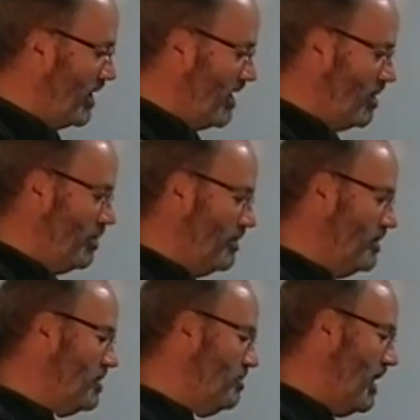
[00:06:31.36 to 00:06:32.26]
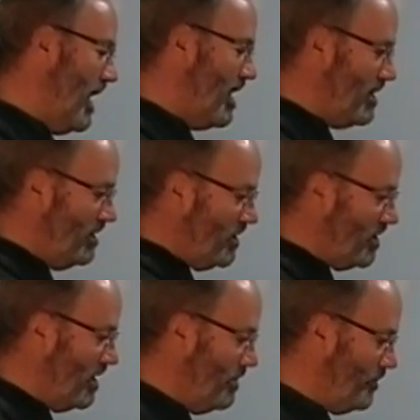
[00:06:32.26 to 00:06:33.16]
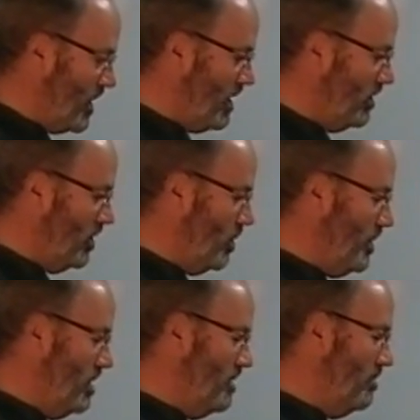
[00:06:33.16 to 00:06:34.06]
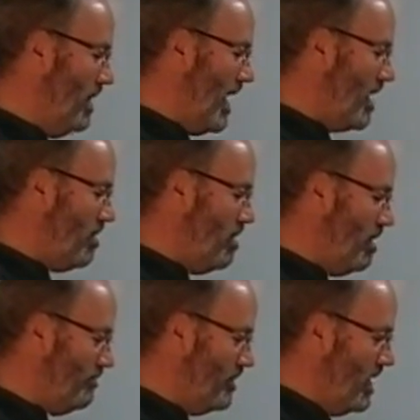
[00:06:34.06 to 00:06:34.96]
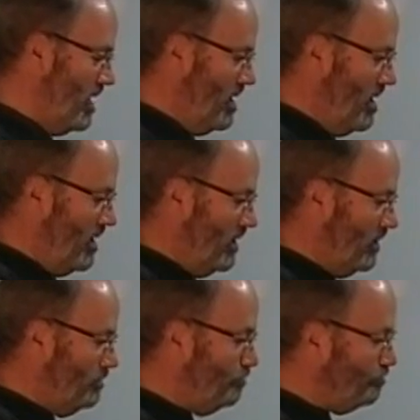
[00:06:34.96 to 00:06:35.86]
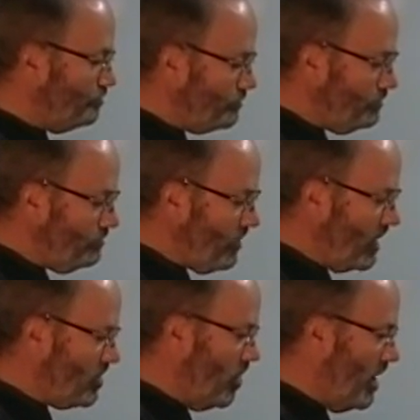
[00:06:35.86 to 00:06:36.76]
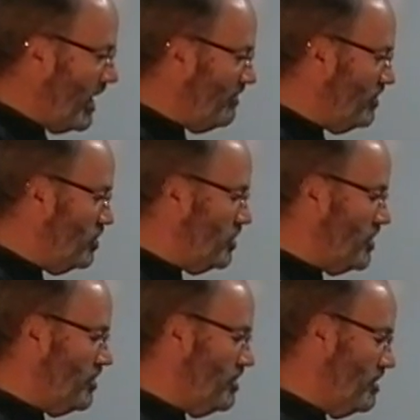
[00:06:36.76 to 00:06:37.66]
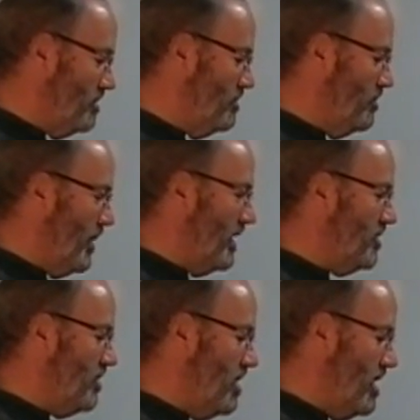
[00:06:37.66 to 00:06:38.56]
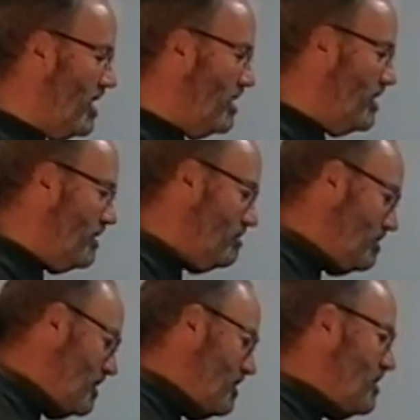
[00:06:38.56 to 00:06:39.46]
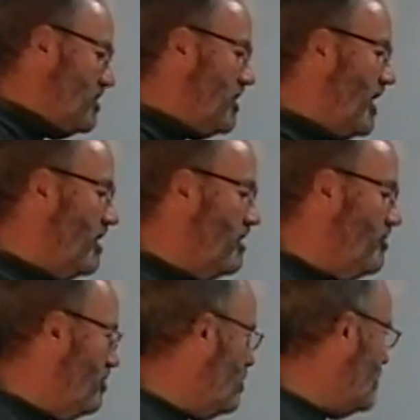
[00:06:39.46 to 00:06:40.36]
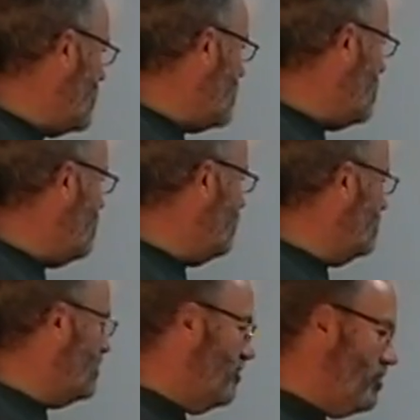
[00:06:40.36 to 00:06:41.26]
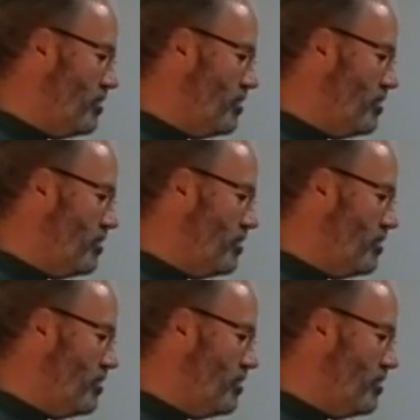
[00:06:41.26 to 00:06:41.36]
get it with this block, unless I cut a little bit of the block off. So all I have to do is turn the bandsaw on and slide it through and cut off those 4